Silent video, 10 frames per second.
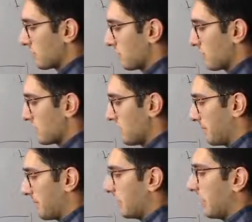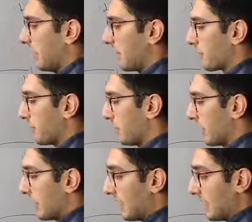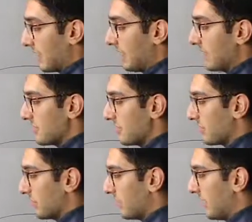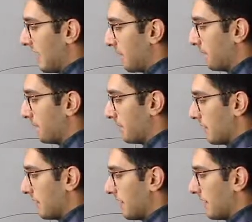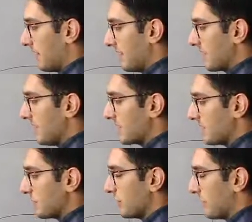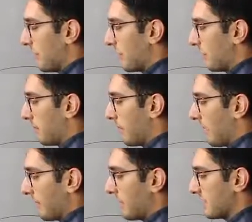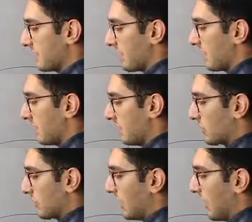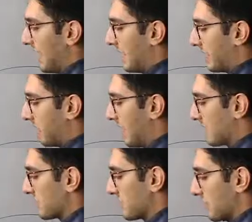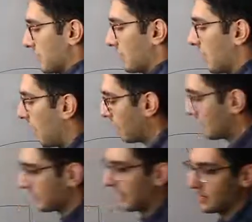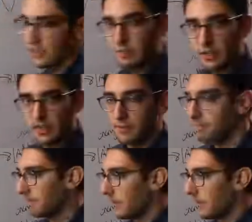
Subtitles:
So for example, if we're booting an EC2 VM, this EC2 VM might authenticate using our AWS authentication plugin.